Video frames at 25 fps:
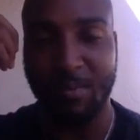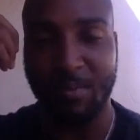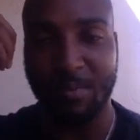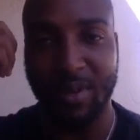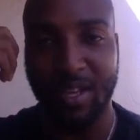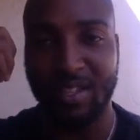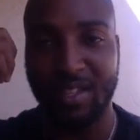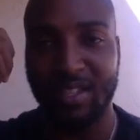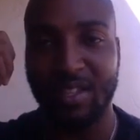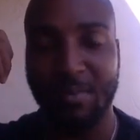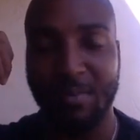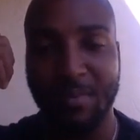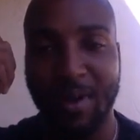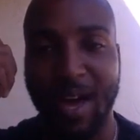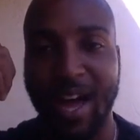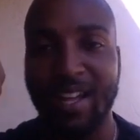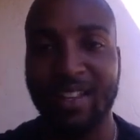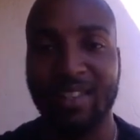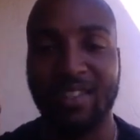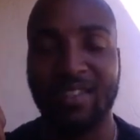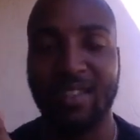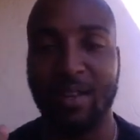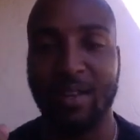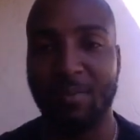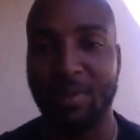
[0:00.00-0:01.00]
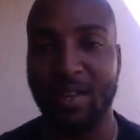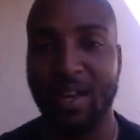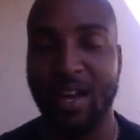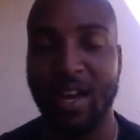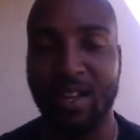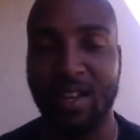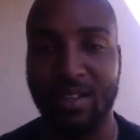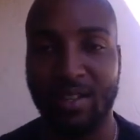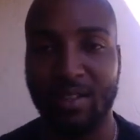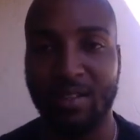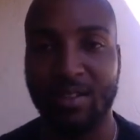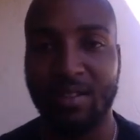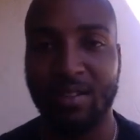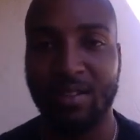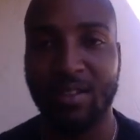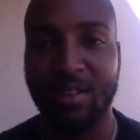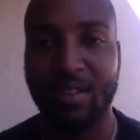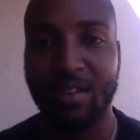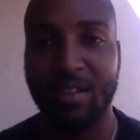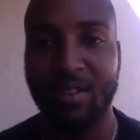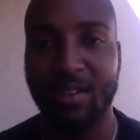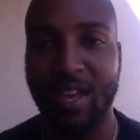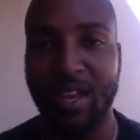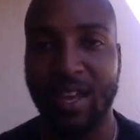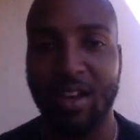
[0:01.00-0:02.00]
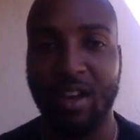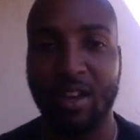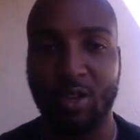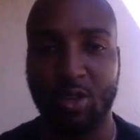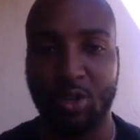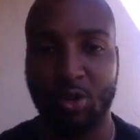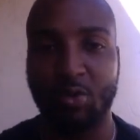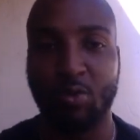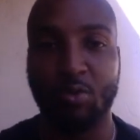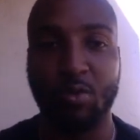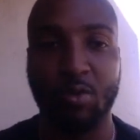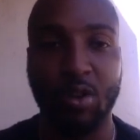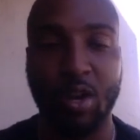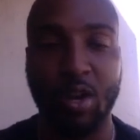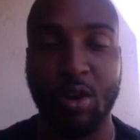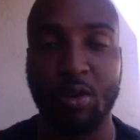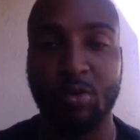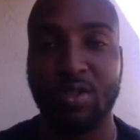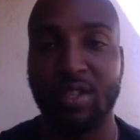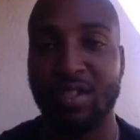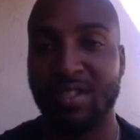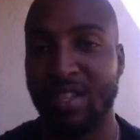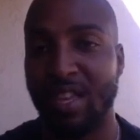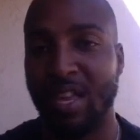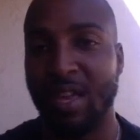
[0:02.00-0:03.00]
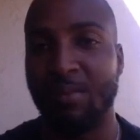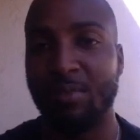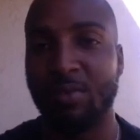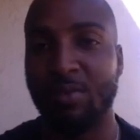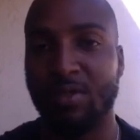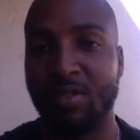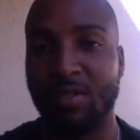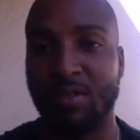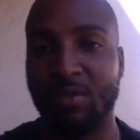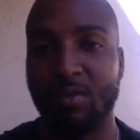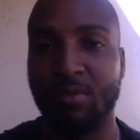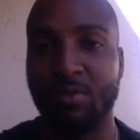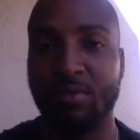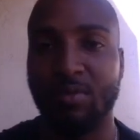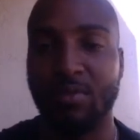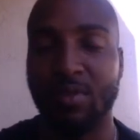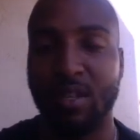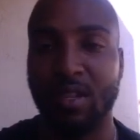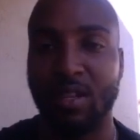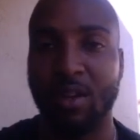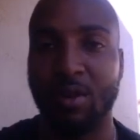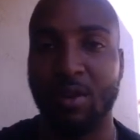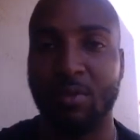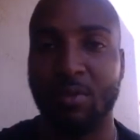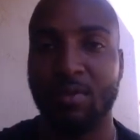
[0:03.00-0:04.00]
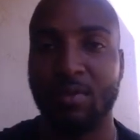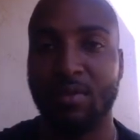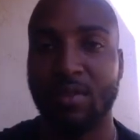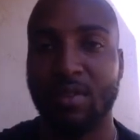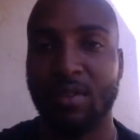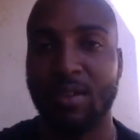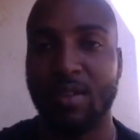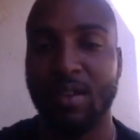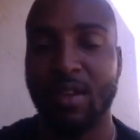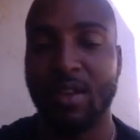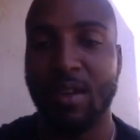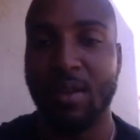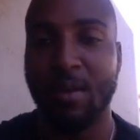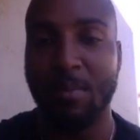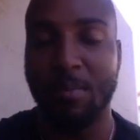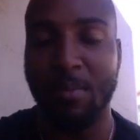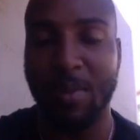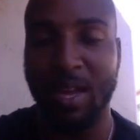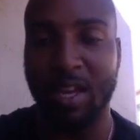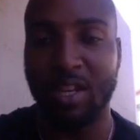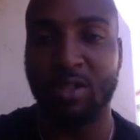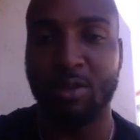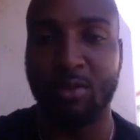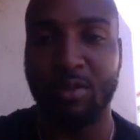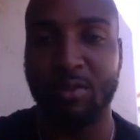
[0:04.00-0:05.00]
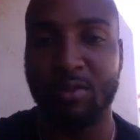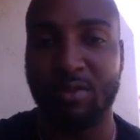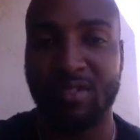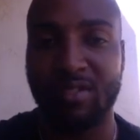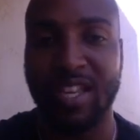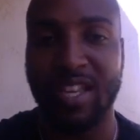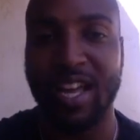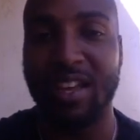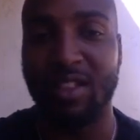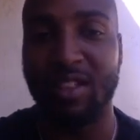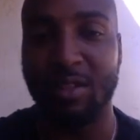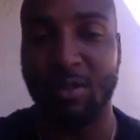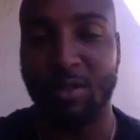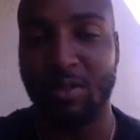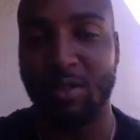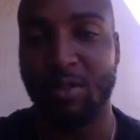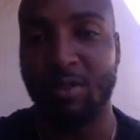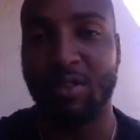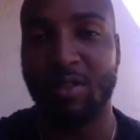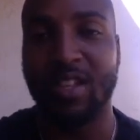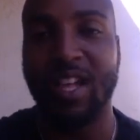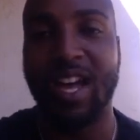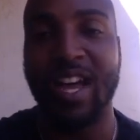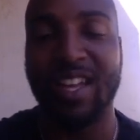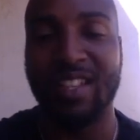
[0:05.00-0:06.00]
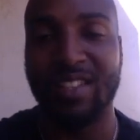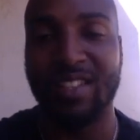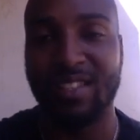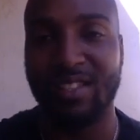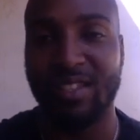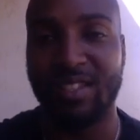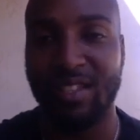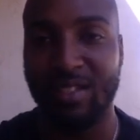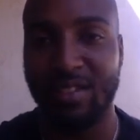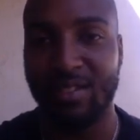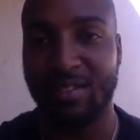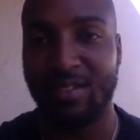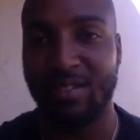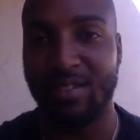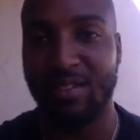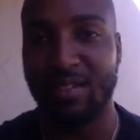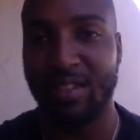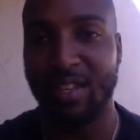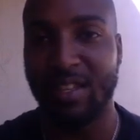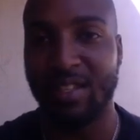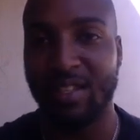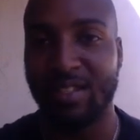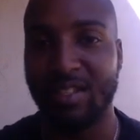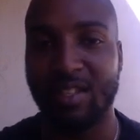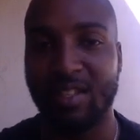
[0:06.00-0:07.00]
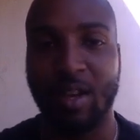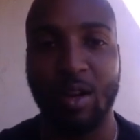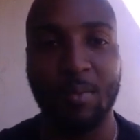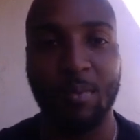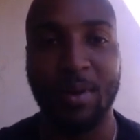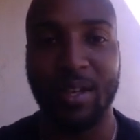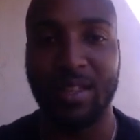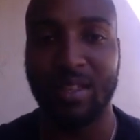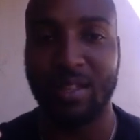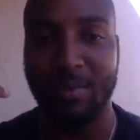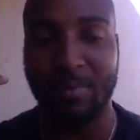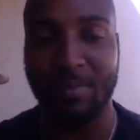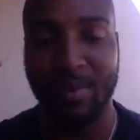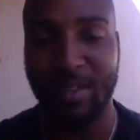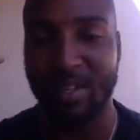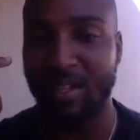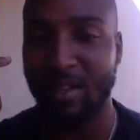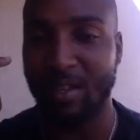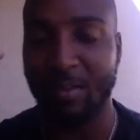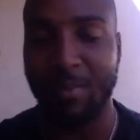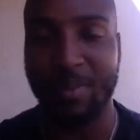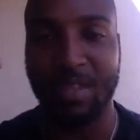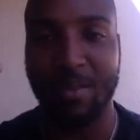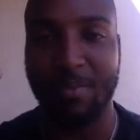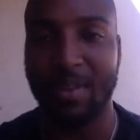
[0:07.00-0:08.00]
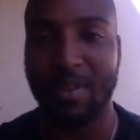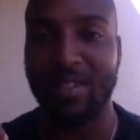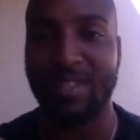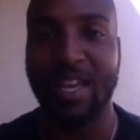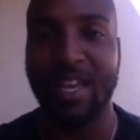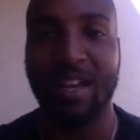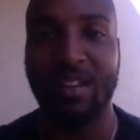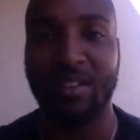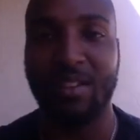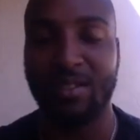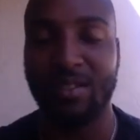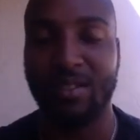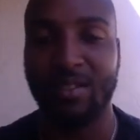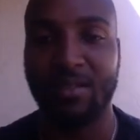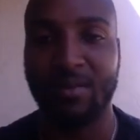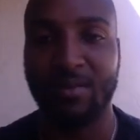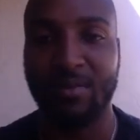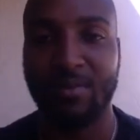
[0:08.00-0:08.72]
it's the mindset behind it that a true coach is able to, you know, make sure their client sees. It's all about the mentality.